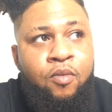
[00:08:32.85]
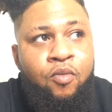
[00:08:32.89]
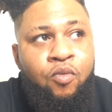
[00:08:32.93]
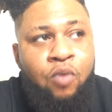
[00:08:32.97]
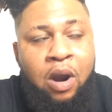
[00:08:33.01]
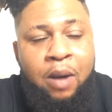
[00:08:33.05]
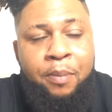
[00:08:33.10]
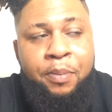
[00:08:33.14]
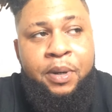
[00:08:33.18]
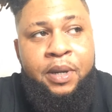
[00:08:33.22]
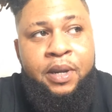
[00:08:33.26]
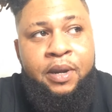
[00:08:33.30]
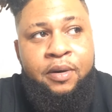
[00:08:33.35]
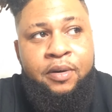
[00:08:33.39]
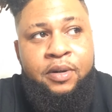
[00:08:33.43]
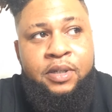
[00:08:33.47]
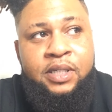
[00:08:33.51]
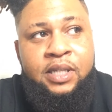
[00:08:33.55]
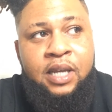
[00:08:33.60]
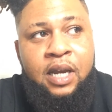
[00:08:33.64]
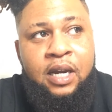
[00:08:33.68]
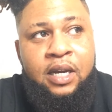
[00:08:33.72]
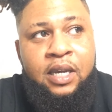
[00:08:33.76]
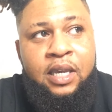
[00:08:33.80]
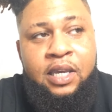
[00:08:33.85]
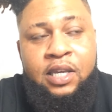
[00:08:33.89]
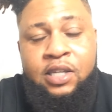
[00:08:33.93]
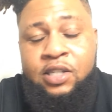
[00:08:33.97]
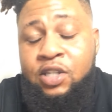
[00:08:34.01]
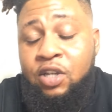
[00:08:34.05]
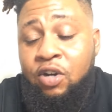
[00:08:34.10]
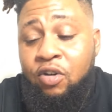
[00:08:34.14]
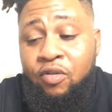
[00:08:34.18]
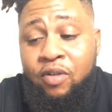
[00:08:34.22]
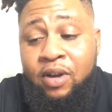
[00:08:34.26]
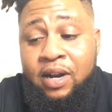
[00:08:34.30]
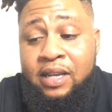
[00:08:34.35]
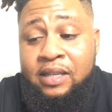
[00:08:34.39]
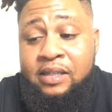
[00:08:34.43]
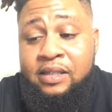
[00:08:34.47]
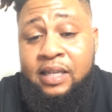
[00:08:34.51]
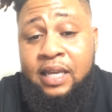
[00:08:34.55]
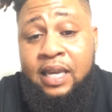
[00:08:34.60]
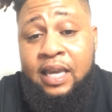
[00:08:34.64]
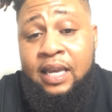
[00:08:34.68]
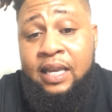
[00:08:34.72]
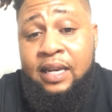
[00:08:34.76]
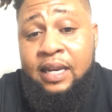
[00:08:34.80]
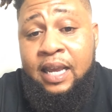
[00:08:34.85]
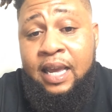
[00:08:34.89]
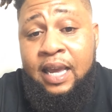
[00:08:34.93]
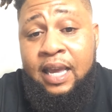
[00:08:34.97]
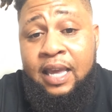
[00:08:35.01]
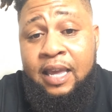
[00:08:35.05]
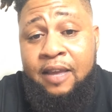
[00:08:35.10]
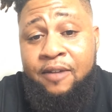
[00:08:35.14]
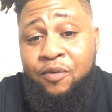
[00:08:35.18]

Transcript: Robert Kiyosaki, he's already saying that